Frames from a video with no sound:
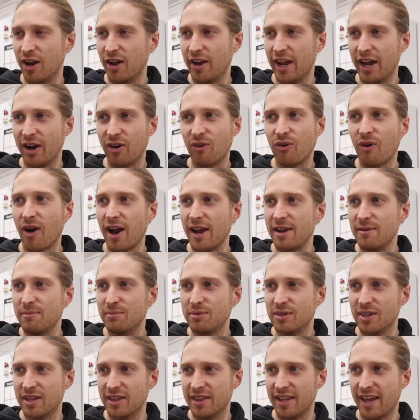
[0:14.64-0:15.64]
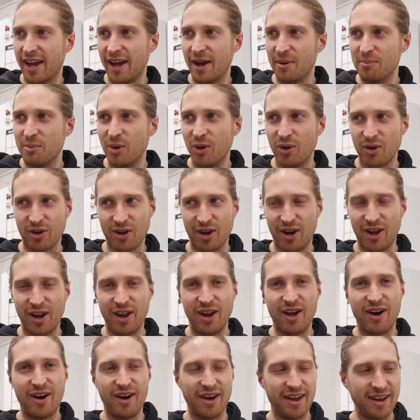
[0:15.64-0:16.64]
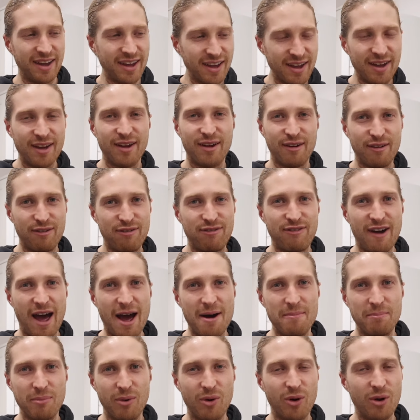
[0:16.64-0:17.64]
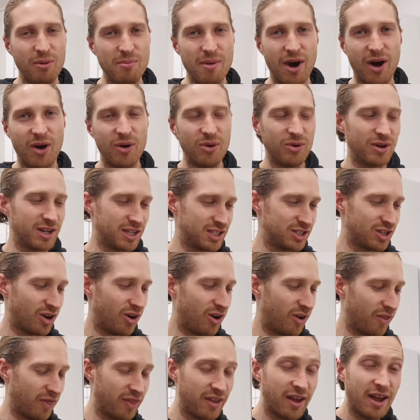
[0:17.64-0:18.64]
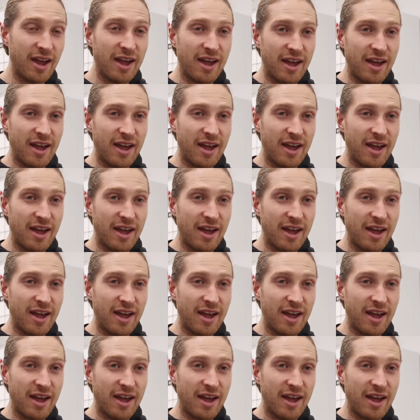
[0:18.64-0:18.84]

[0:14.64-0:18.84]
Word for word: like they're grapes, haven't they? I'm not gonna lie, fat boy mode is on.